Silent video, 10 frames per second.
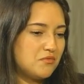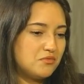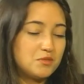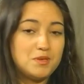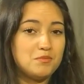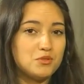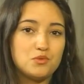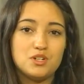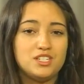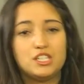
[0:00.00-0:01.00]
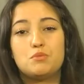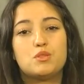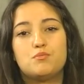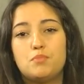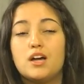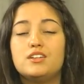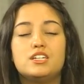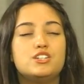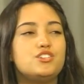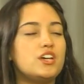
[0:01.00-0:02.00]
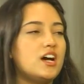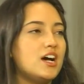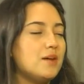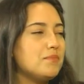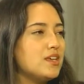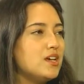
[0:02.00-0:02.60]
for people who are dealing with bondage, um,